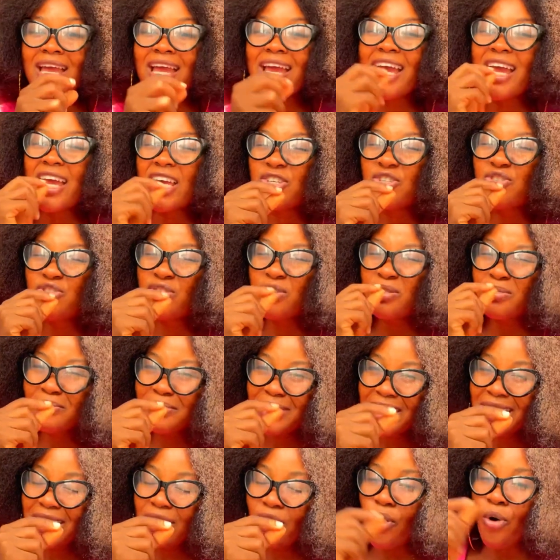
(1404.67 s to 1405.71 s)

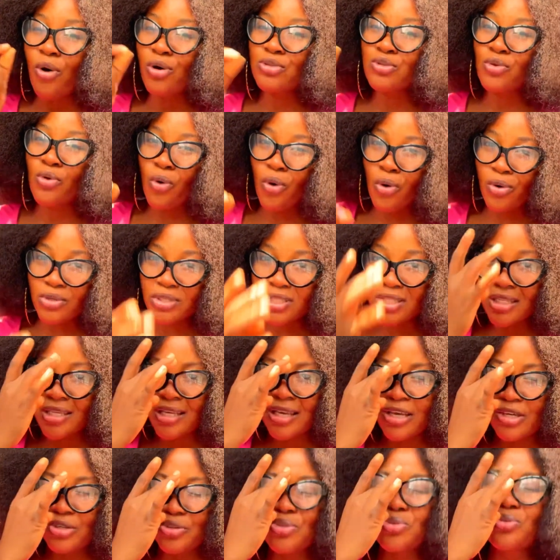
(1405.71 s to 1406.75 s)
Extremely hot course.
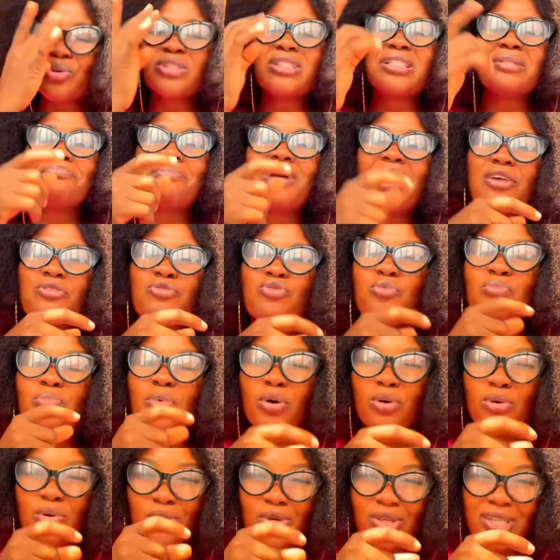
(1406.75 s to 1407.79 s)
You study
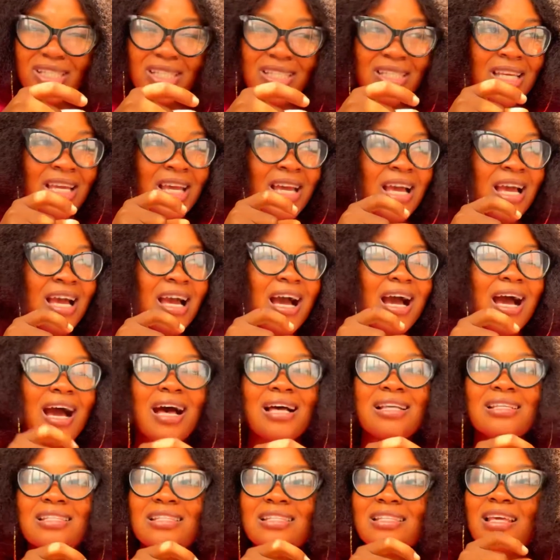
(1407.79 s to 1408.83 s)
microbiology
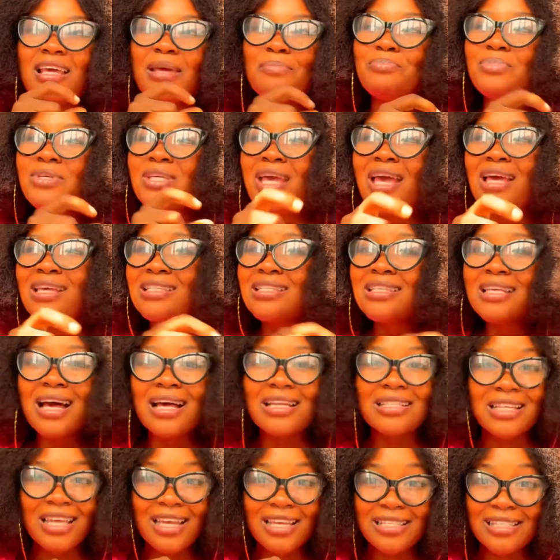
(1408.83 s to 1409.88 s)
as BSc,
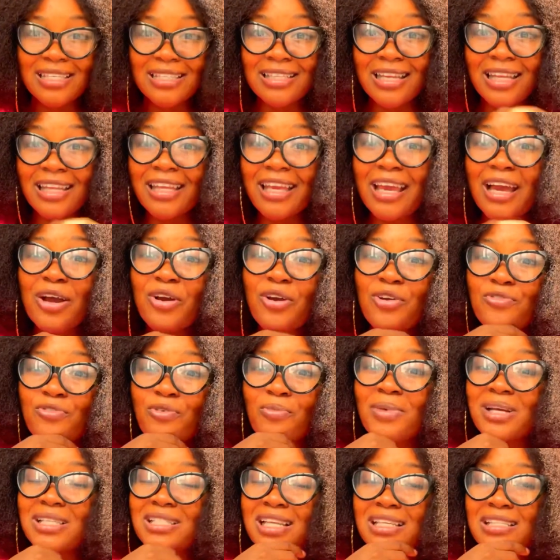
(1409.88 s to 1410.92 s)
as HN, and then you're going for
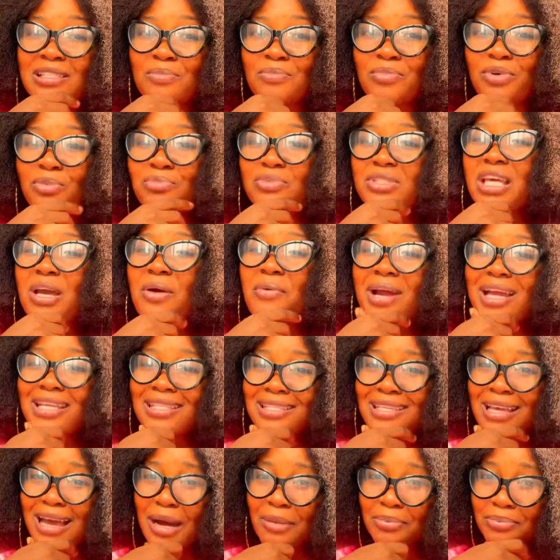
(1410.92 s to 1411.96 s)
masters in public. Say what's
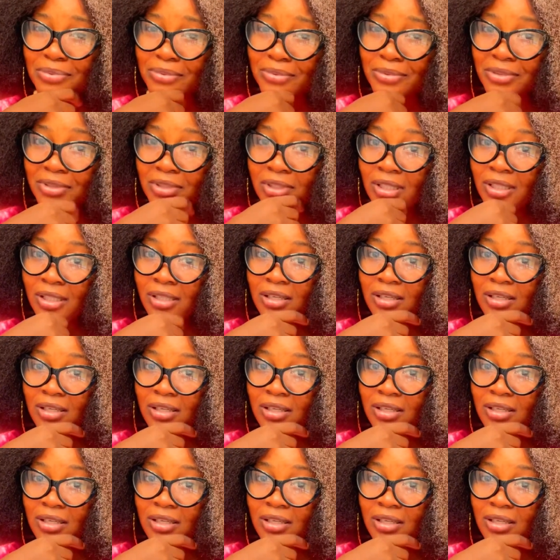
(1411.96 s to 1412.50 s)
happen?